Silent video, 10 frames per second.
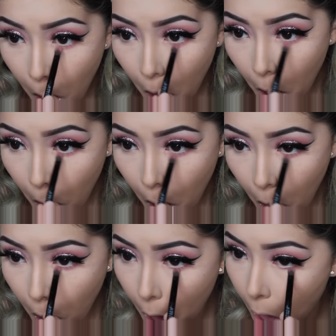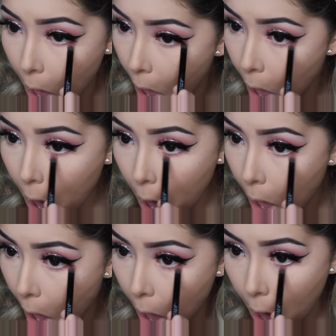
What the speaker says: No one is speaking in this clip.